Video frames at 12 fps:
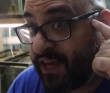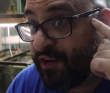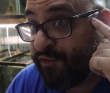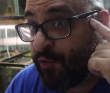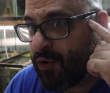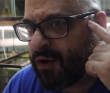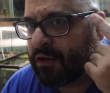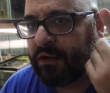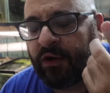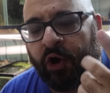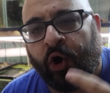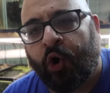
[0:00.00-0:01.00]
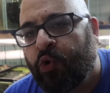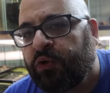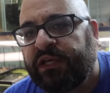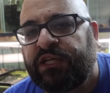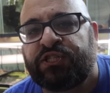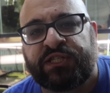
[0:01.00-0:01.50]
for,
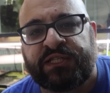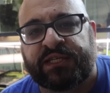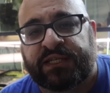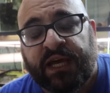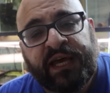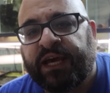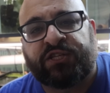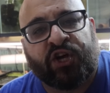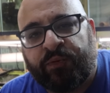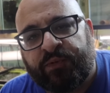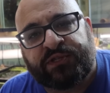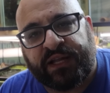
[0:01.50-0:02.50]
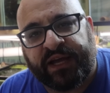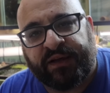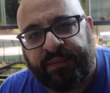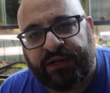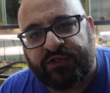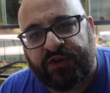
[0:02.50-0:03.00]
holy Jesus. It's almost like
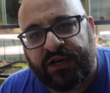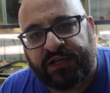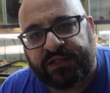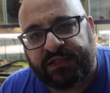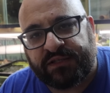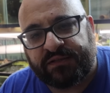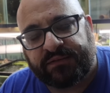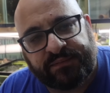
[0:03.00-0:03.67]
I'm on drugs.